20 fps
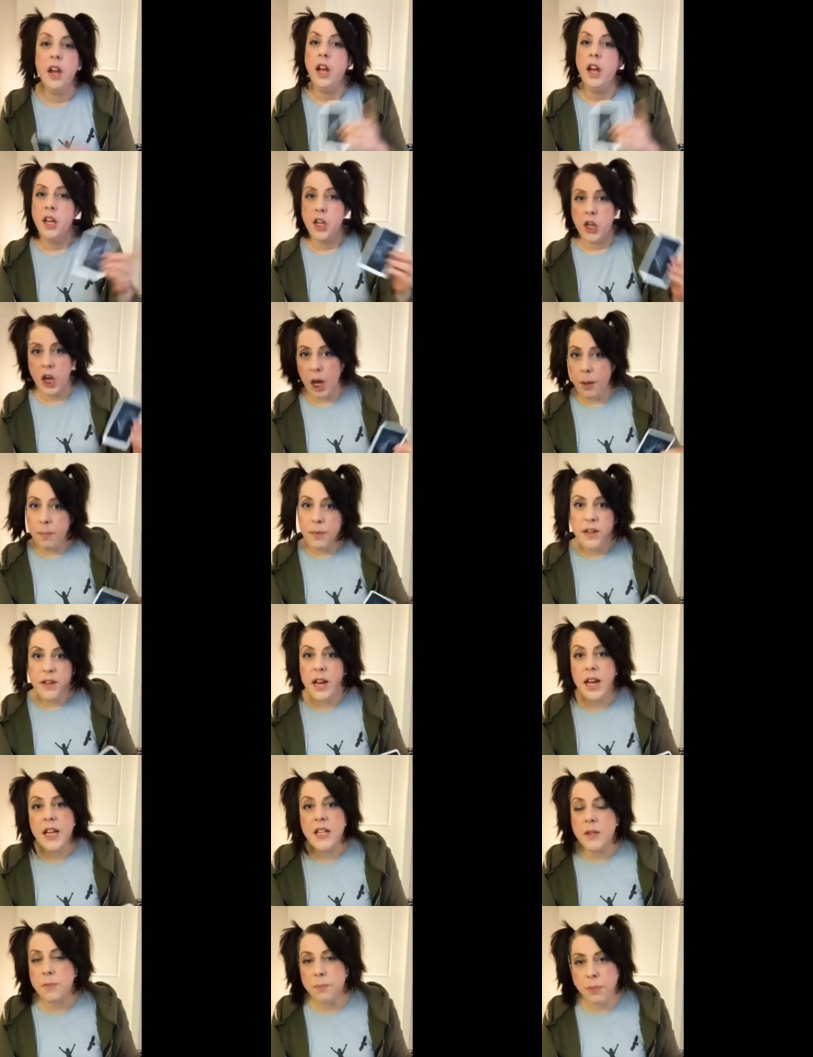You're helping
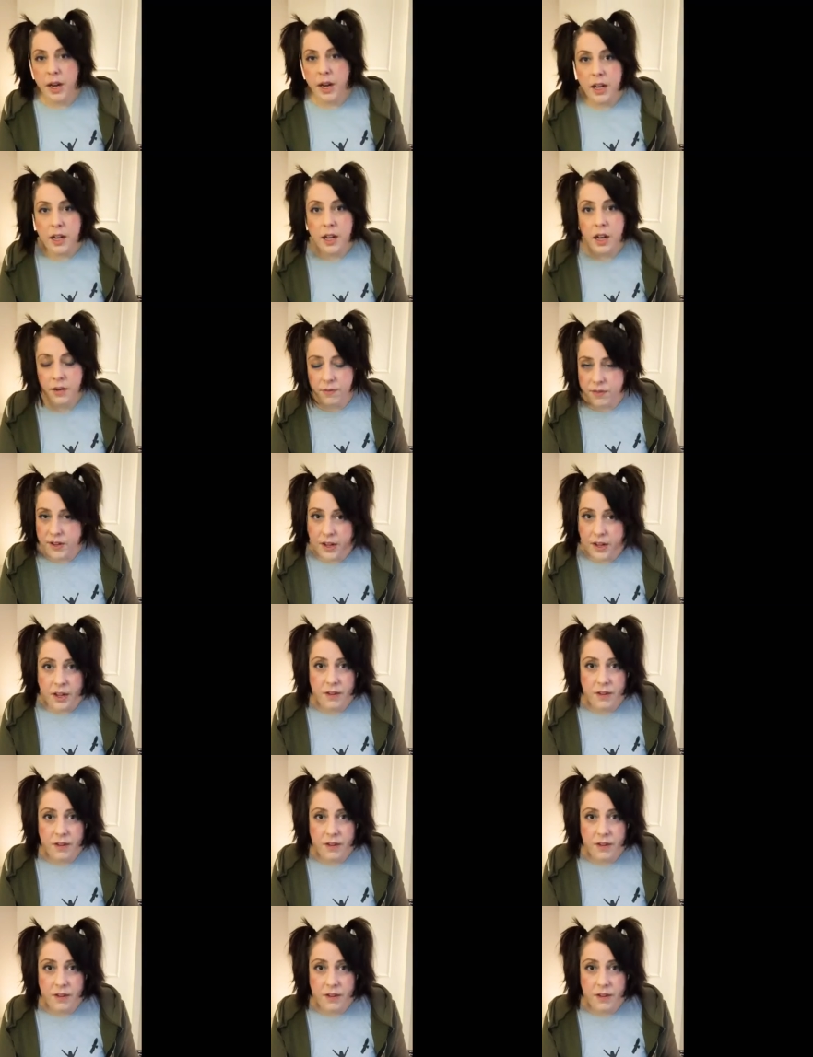not spread a very,